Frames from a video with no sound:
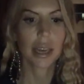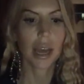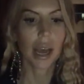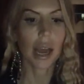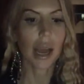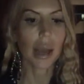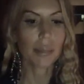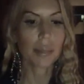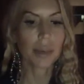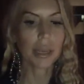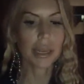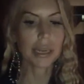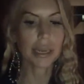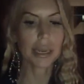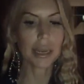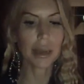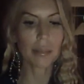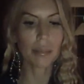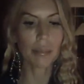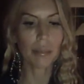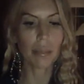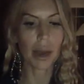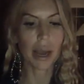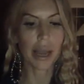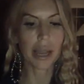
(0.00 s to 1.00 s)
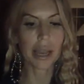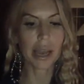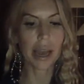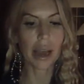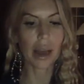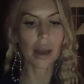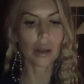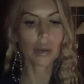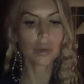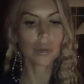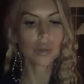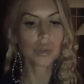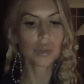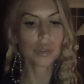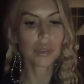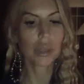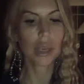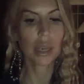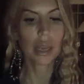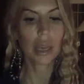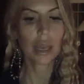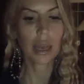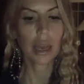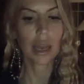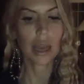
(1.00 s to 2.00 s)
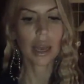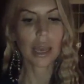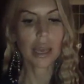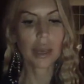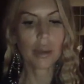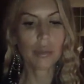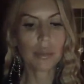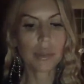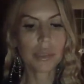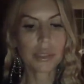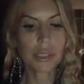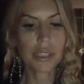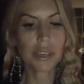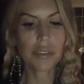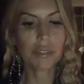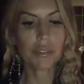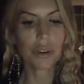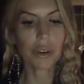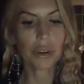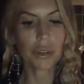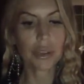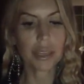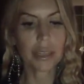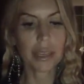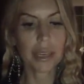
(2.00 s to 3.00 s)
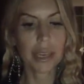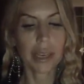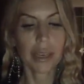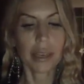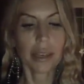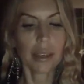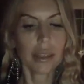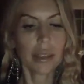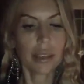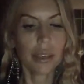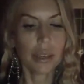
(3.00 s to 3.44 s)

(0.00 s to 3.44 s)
I mean, in my house, it was differently.